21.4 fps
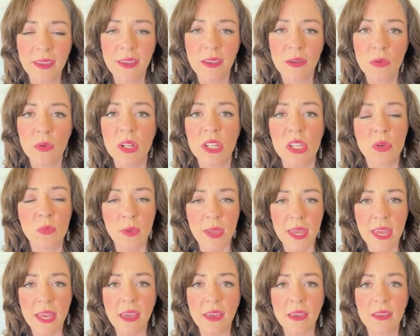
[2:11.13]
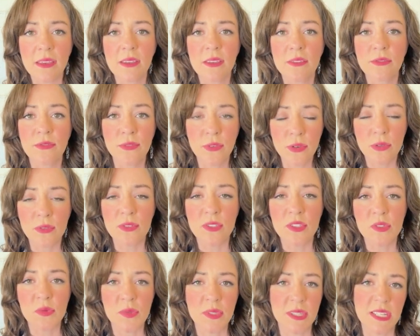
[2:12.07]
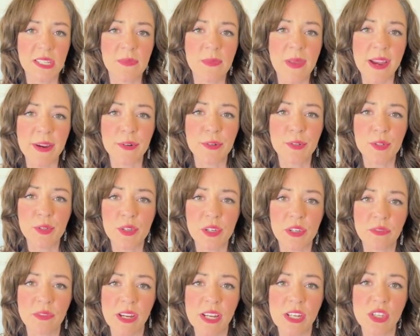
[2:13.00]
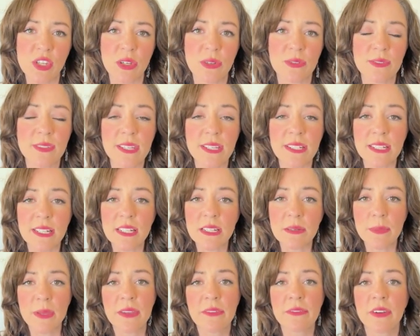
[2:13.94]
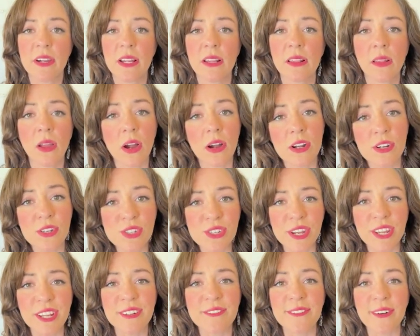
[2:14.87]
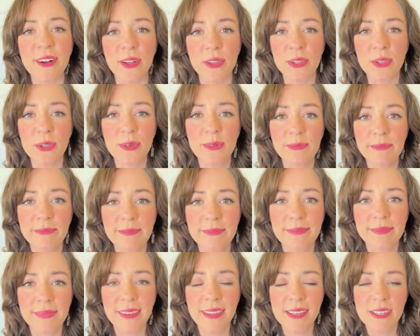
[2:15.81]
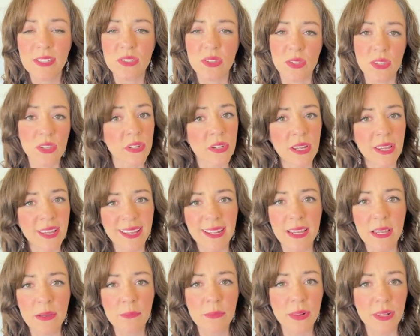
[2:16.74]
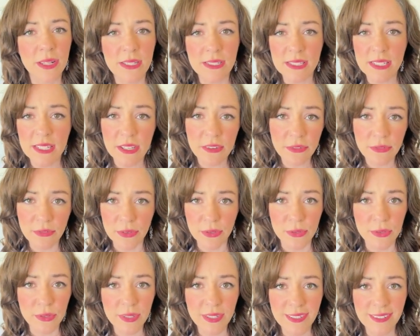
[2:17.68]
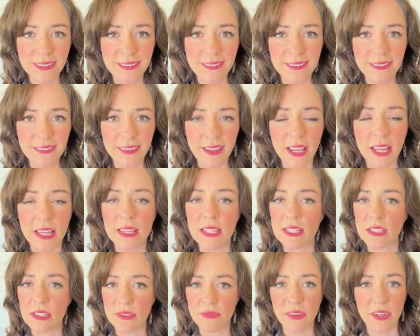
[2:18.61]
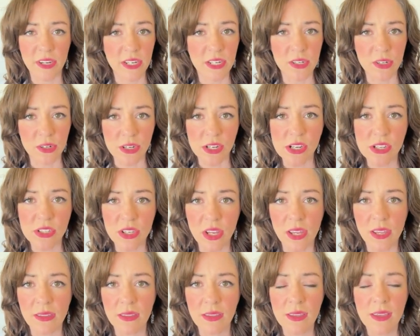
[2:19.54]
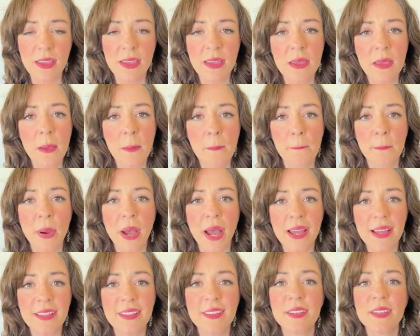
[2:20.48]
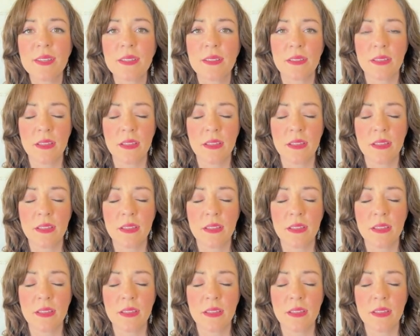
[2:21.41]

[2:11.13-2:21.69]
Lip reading: When you make foods with these macronutrient ratios, they tend to be very large in volume, so that you're eating plenty of food, and that's very nourishing. But